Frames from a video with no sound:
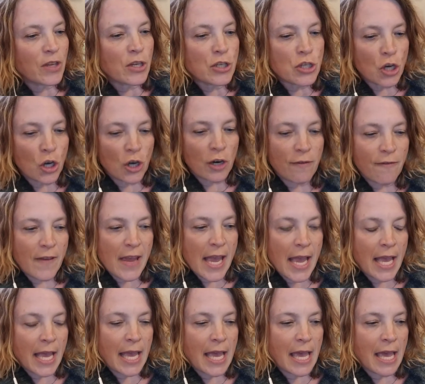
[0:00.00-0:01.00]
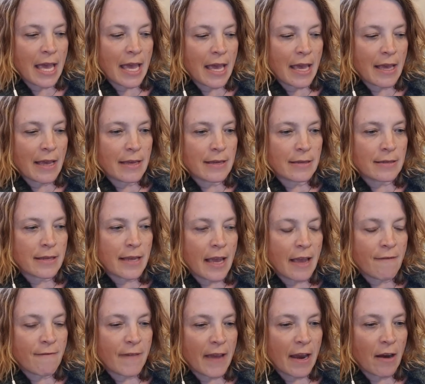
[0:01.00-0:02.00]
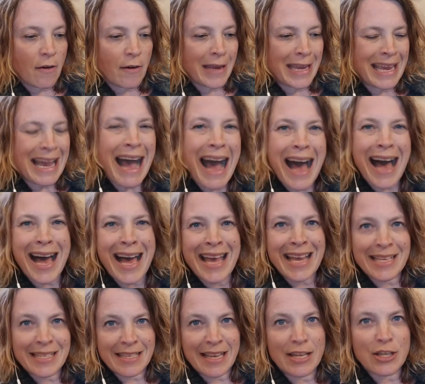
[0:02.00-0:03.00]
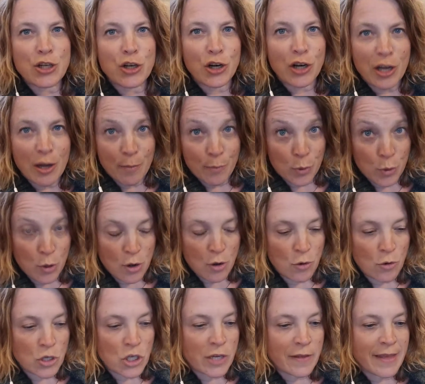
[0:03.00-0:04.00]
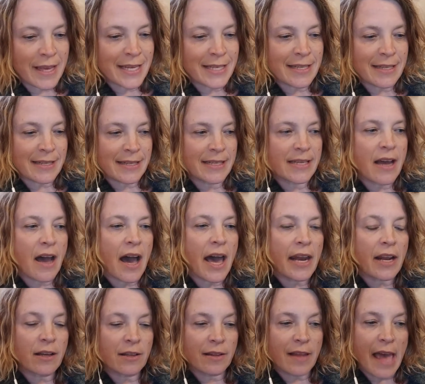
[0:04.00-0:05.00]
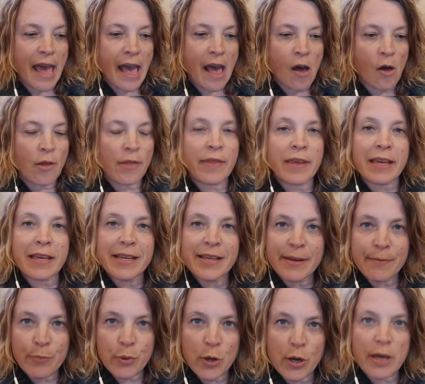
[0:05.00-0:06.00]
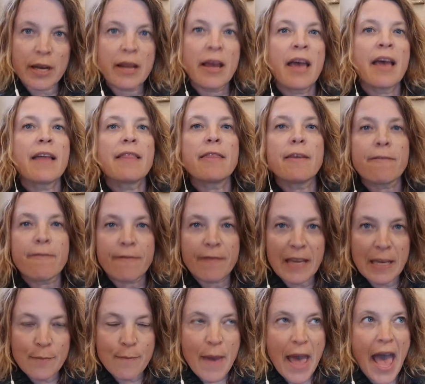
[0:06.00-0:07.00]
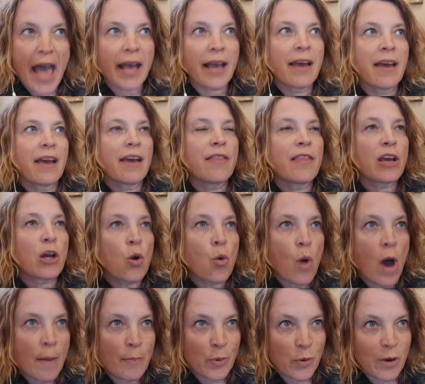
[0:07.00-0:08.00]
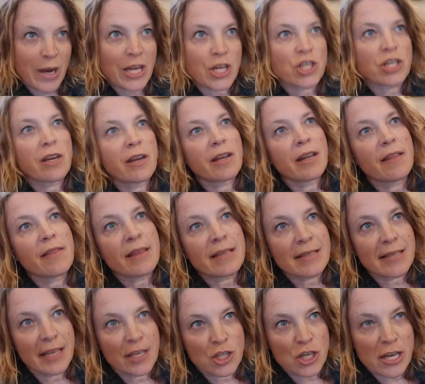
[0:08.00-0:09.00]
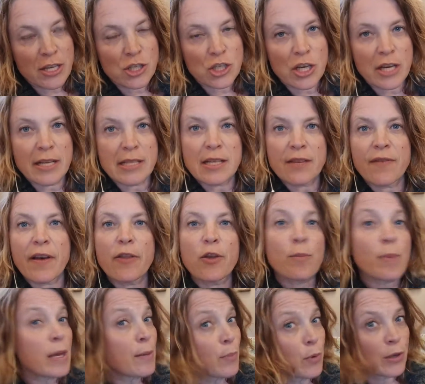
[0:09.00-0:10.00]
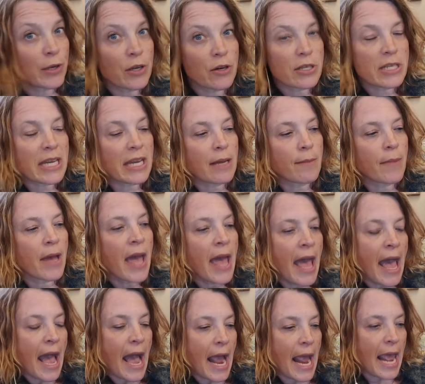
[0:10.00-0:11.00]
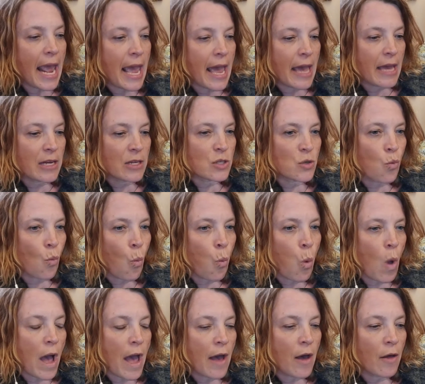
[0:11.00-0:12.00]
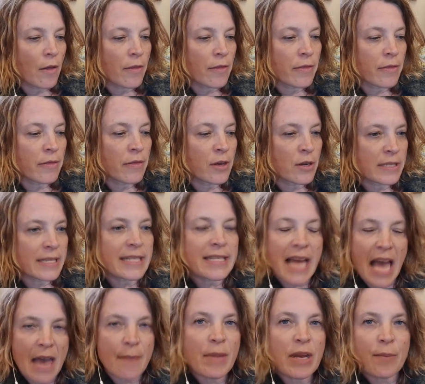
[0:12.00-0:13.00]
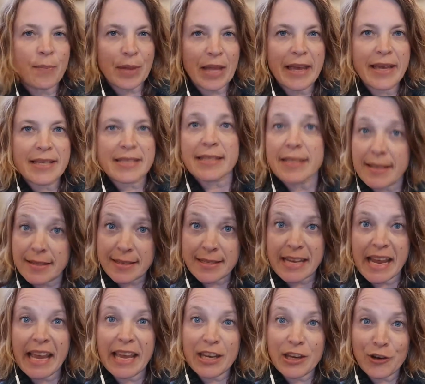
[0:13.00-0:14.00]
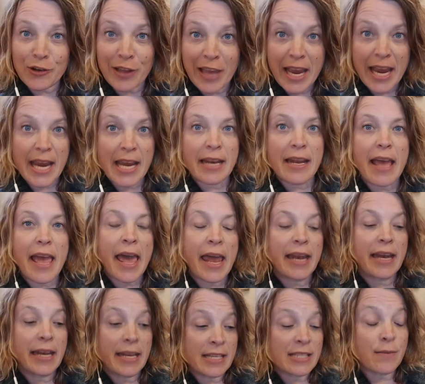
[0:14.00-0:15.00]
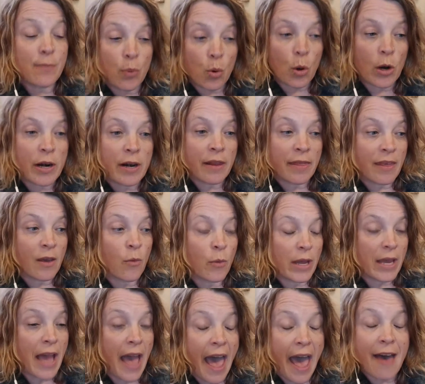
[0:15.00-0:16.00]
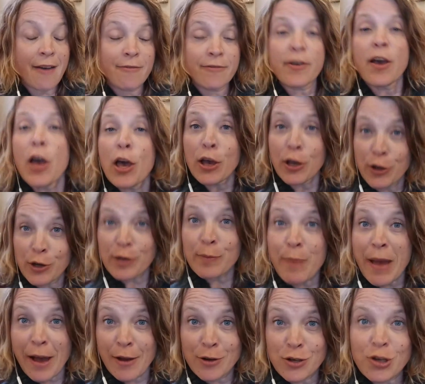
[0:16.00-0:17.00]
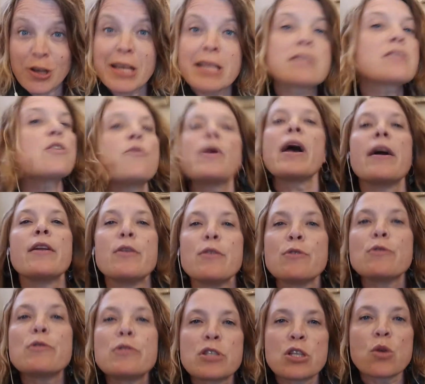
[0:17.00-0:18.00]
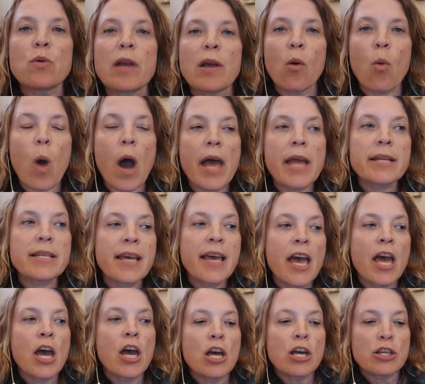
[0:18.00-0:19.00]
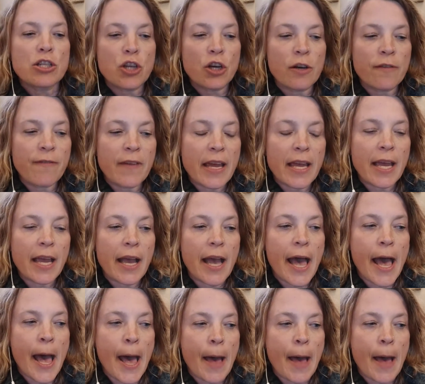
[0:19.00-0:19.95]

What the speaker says: Turfing is a very I-centered approach that does not allow the input, the feedback, the cooperation, the suggestions of other people in your team. And while there's a time and a place to stay in your lane, and it is important that we have good boundaries around who's doing what, turfing,